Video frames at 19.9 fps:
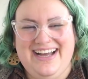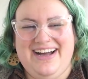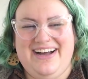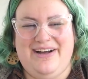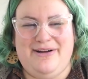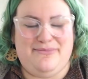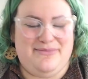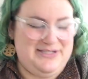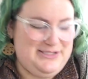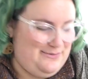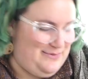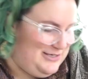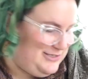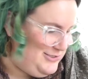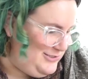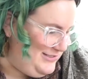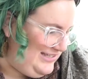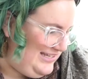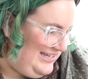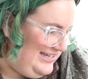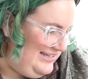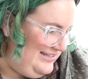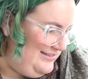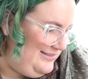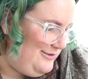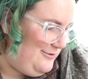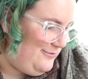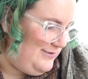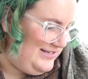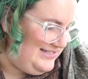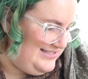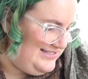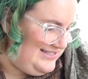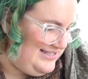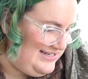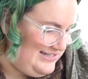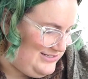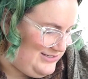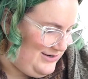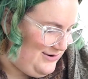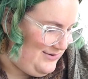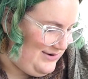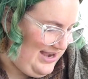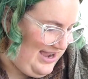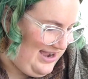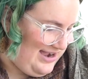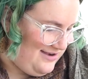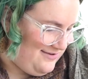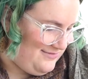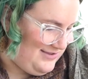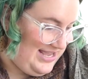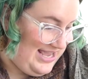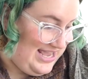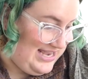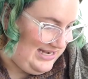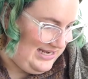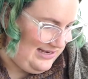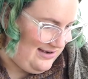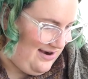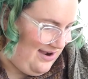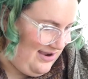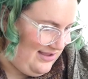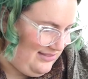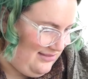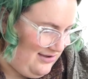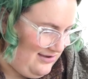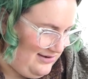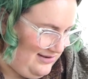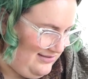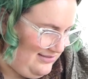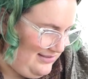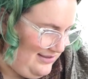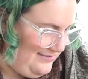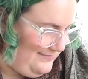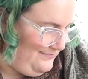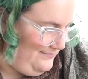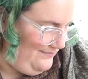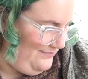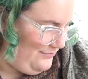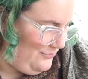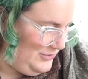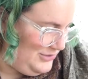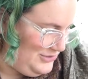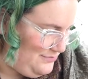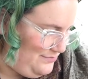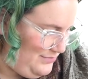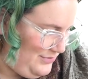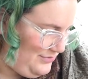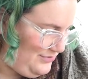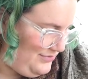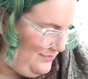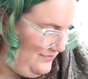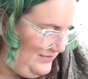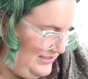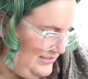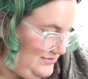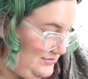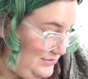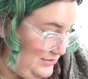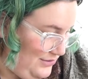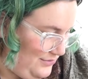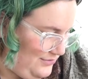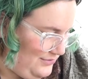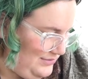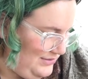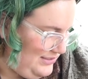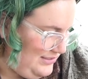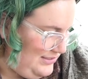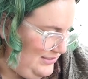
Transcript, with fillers: especially the ones that don't have any nylon in them, which both of these don't.